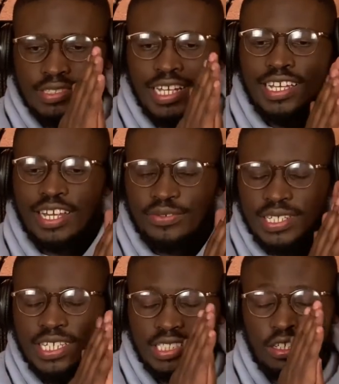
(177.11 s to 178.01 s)
That guy really
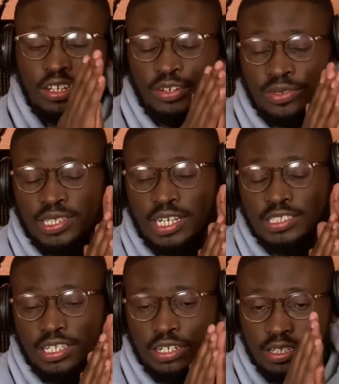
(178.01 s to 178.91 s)
gets along with
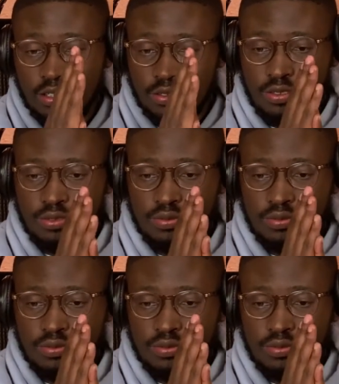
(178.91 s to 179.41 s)
Asaka though.